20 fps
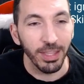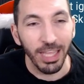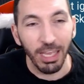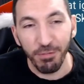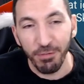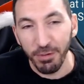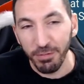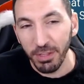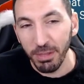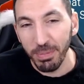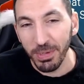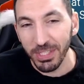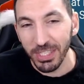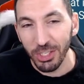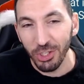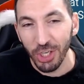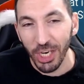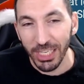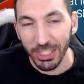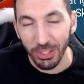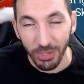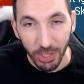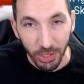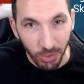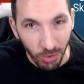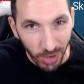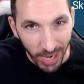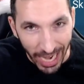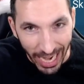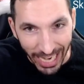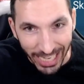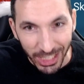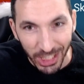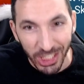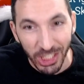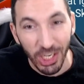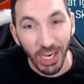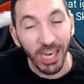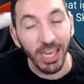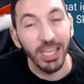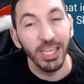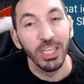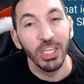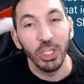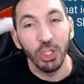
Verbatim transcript: That fifty percent chance to ignore extra